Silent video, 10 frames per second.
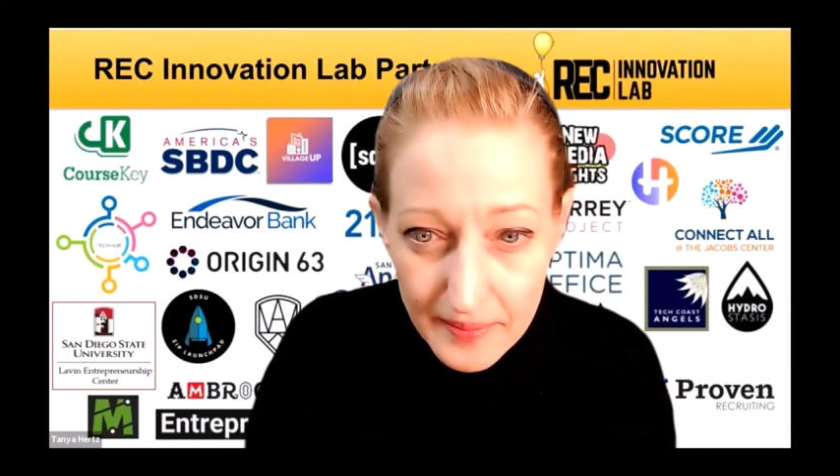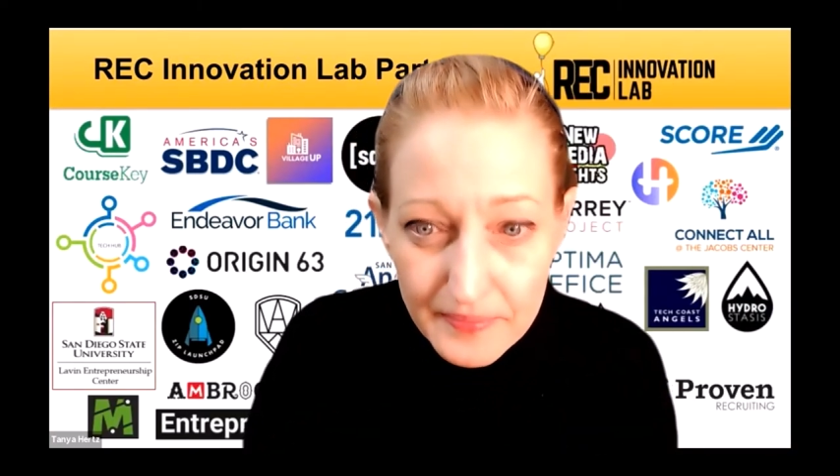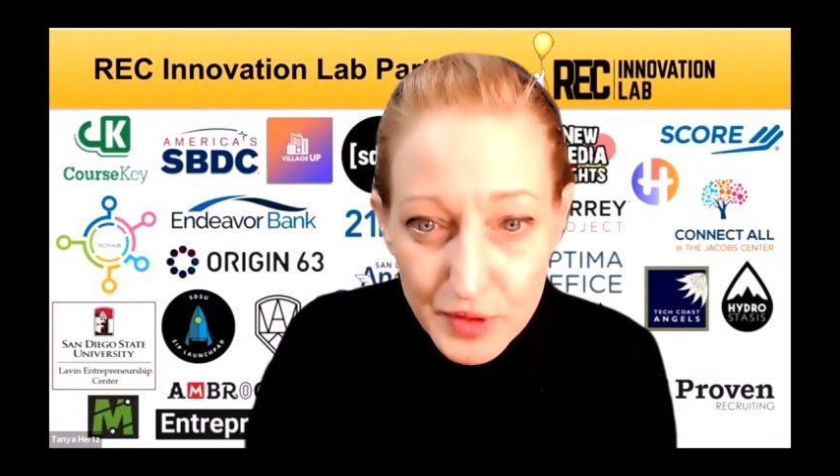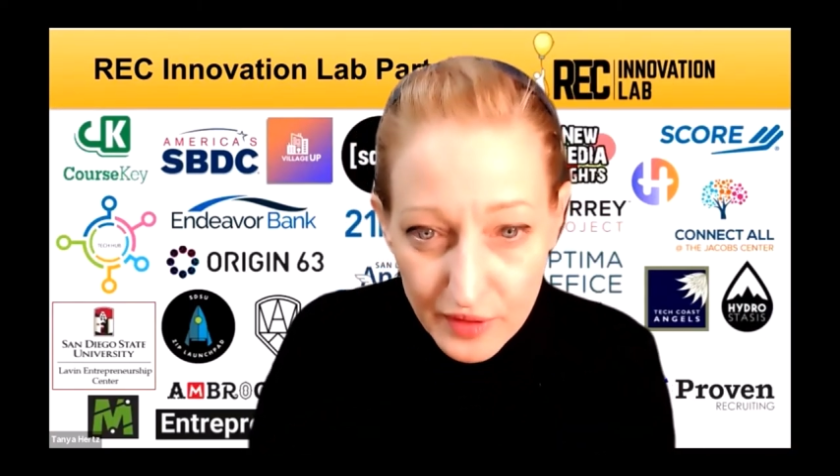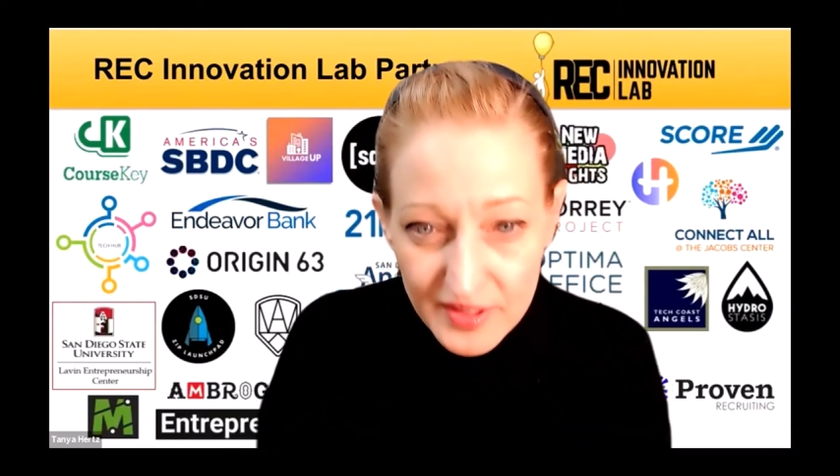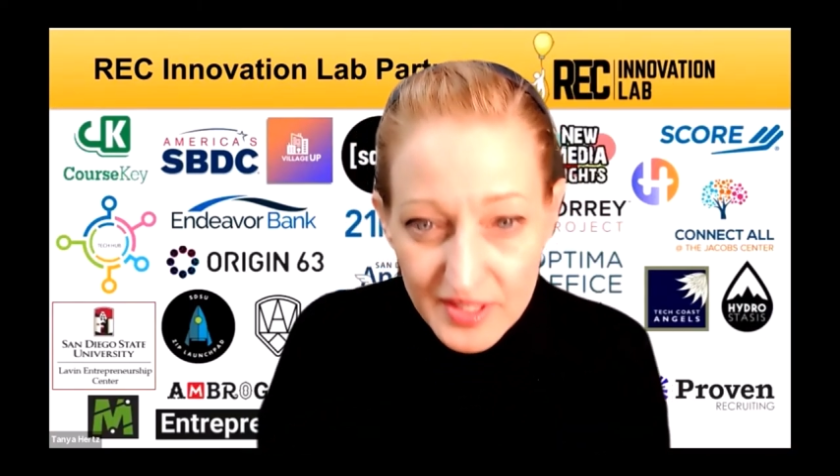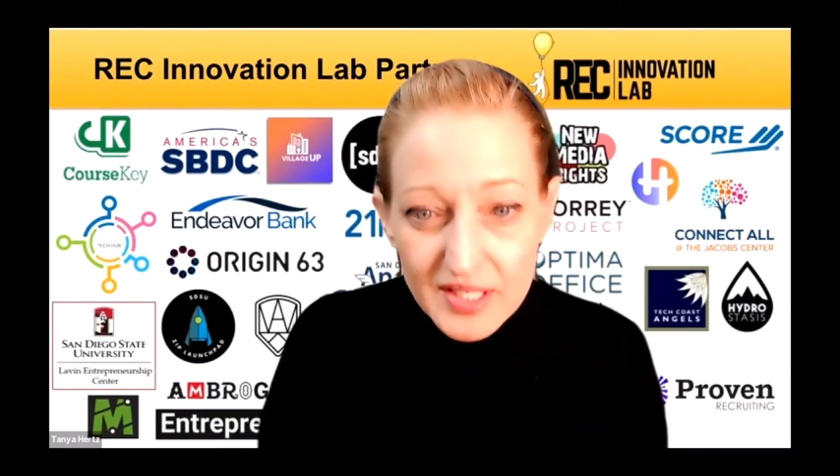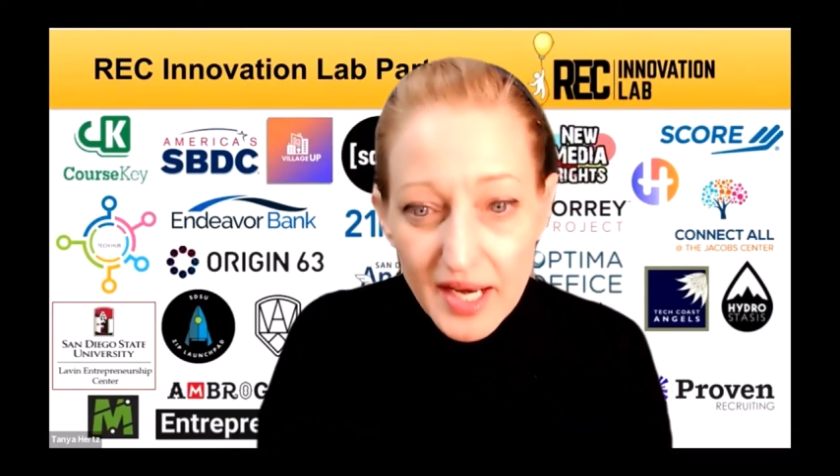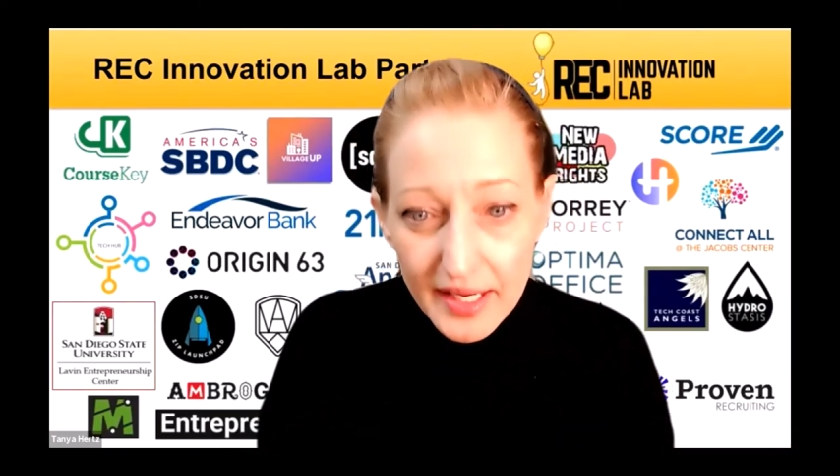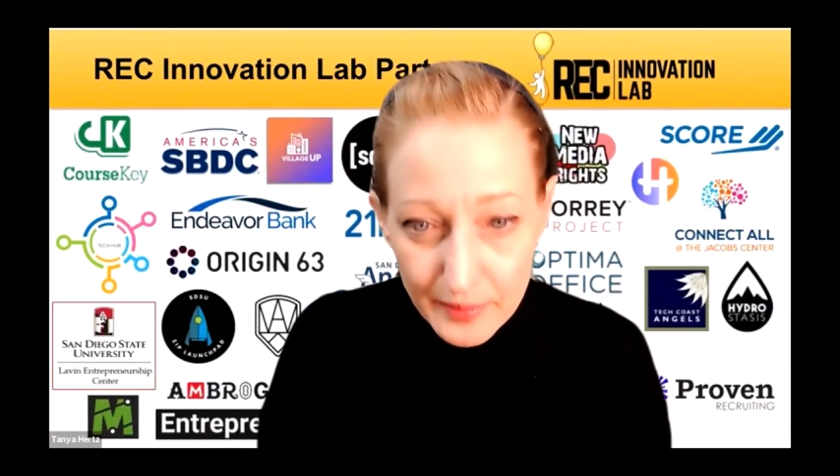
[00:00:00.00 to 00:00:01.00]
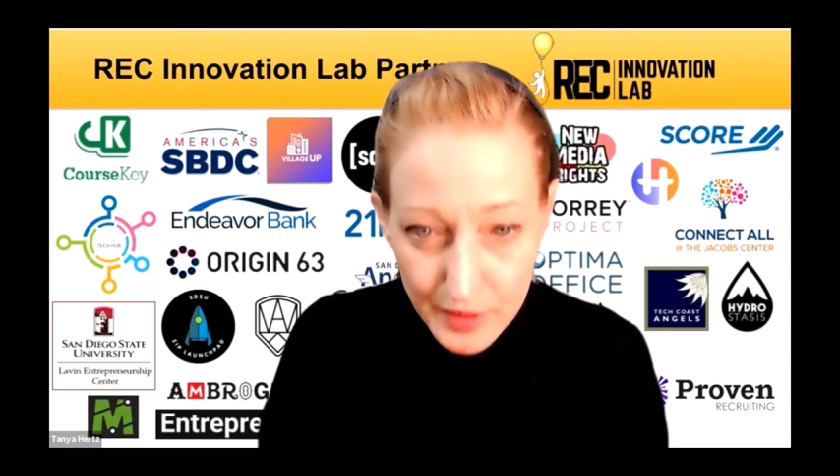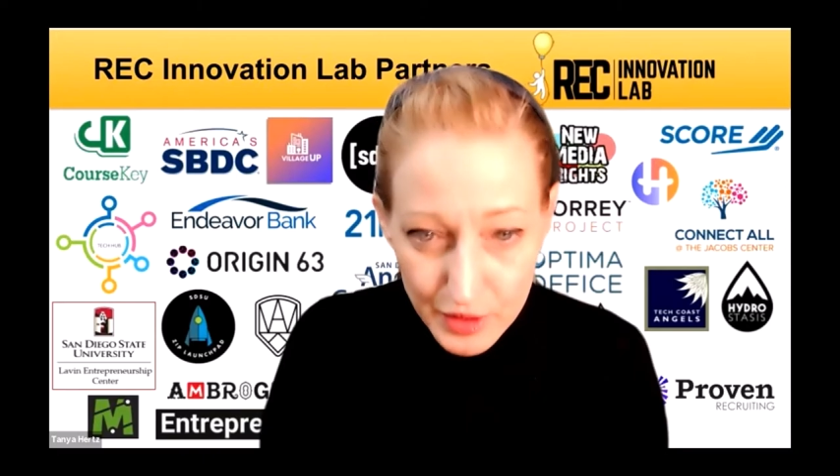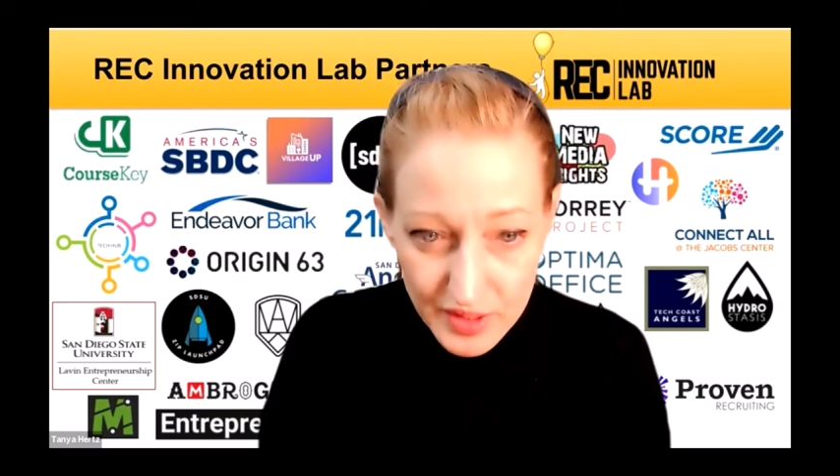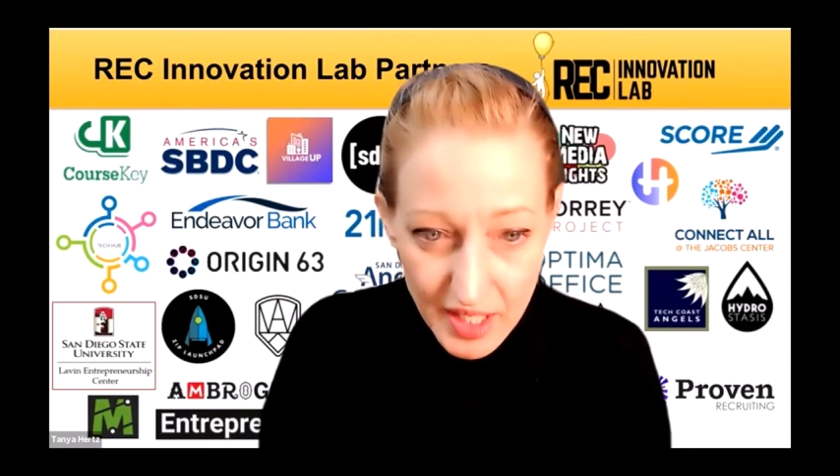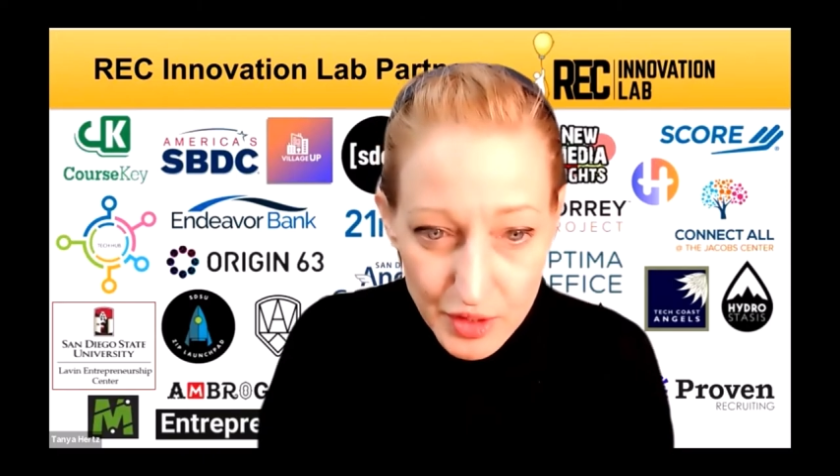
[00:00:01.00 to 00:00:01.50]
services that I can put you
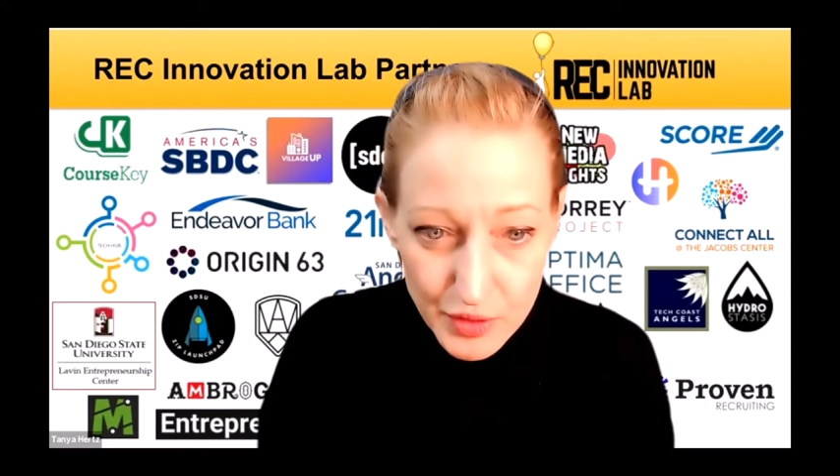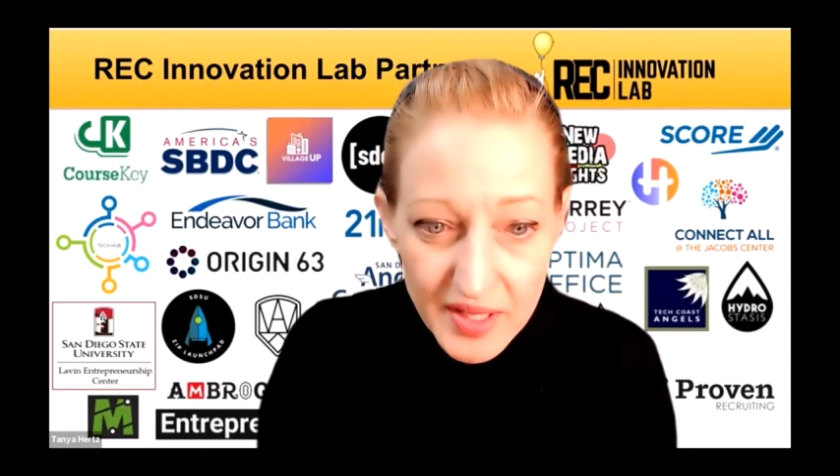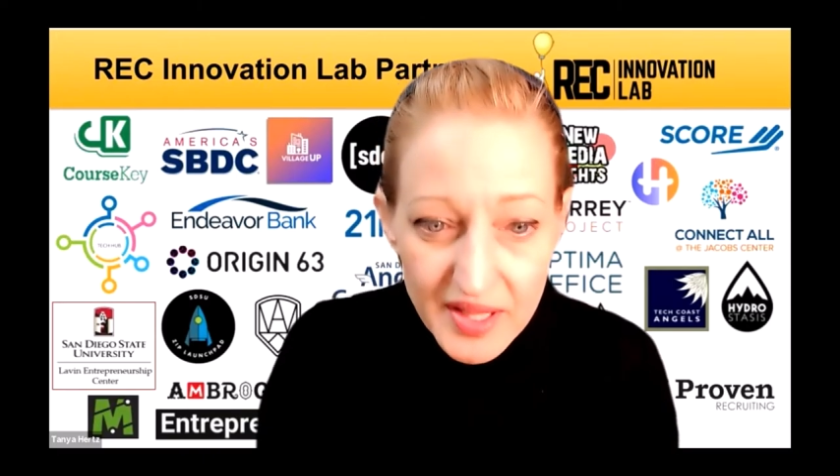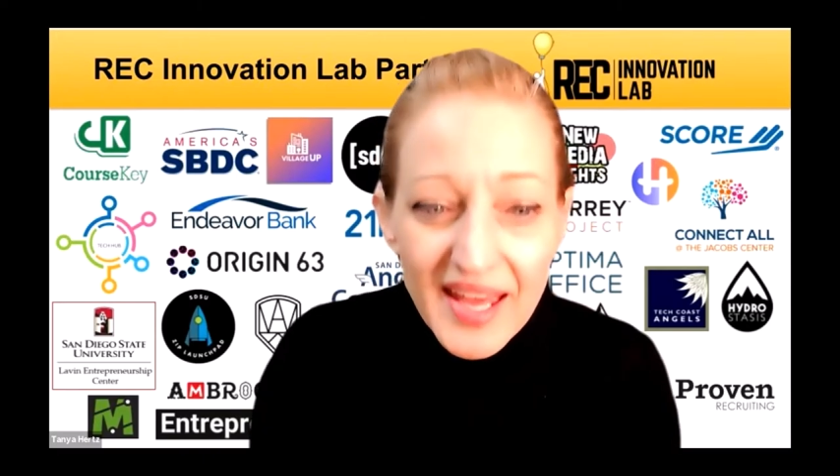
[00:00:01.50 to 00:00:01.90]
in touch with,